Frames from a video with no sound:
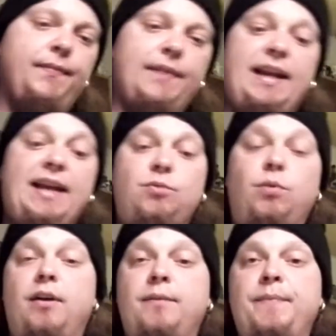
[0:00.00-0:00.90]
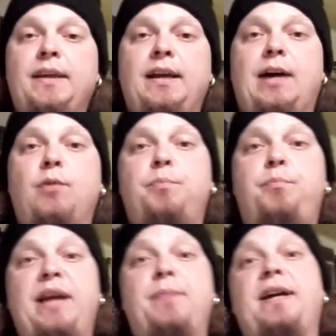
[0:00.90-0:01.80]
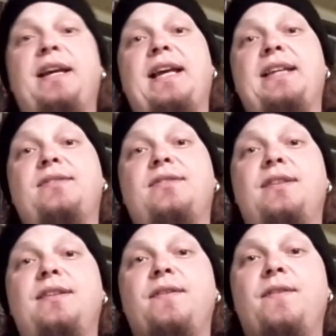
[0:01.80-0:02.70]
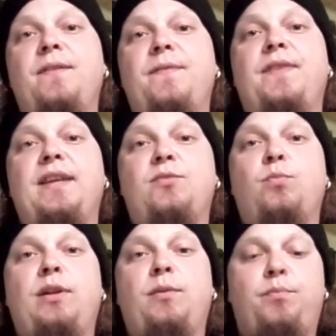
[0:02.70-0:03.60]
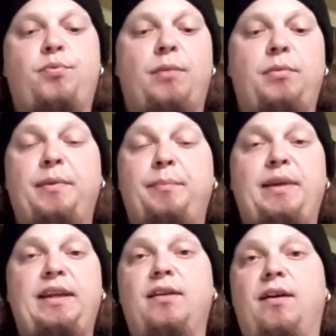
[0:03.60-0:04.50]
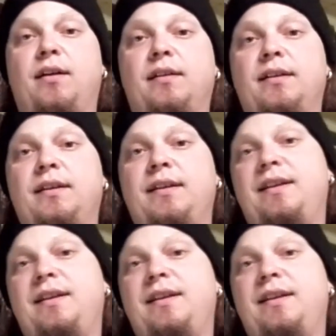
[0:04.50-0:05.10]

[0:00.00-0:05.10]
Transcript: the next one, I would bet my ass this will probably be on